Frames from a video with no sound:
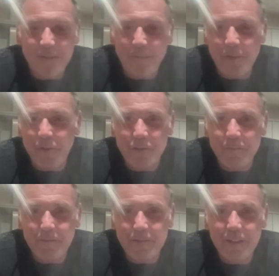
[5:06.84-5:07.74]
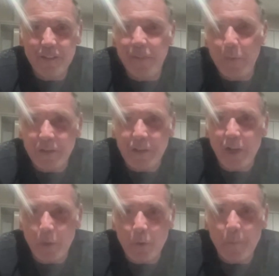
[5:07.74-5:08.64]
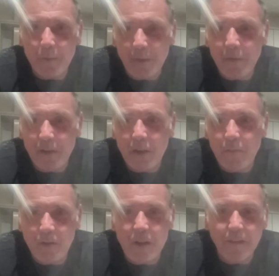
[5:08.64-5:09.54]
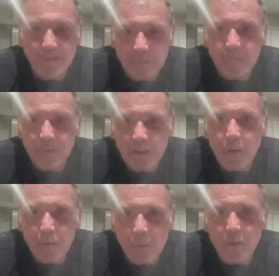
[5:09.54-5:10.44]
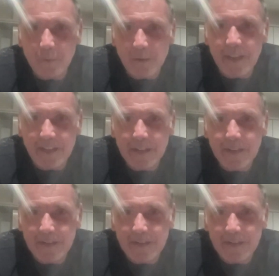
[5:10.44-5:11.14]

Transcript: because if they wanted to go up, they would have gone, right, what do we need?